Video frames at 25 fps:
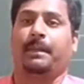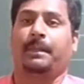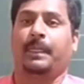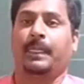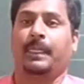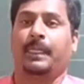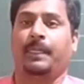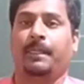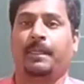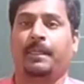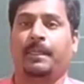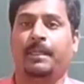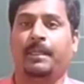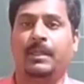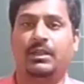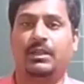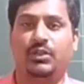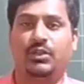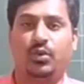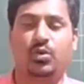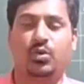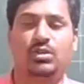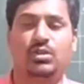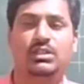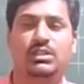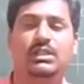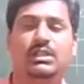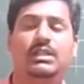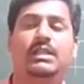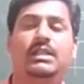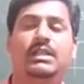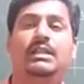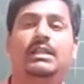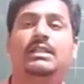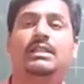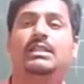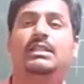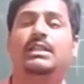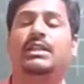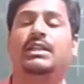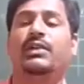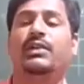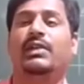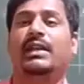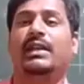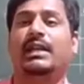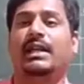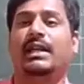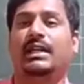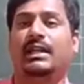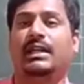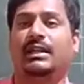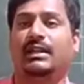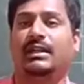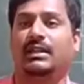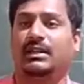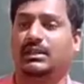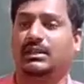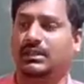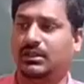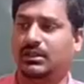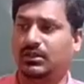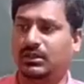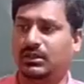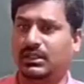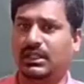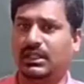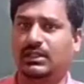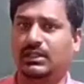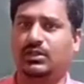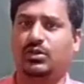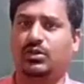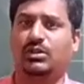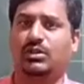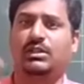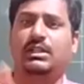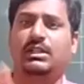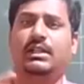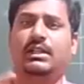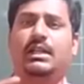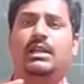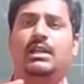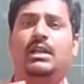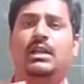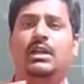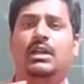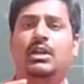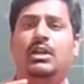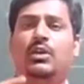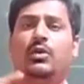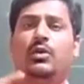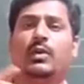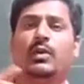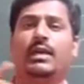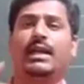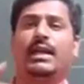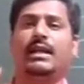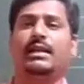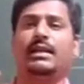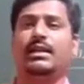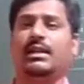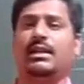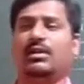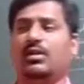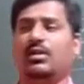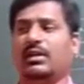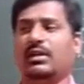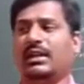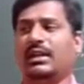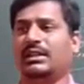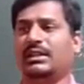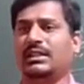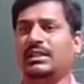So questionnaire doesn't give any identity. So just questionnaire, we can tell, okay, this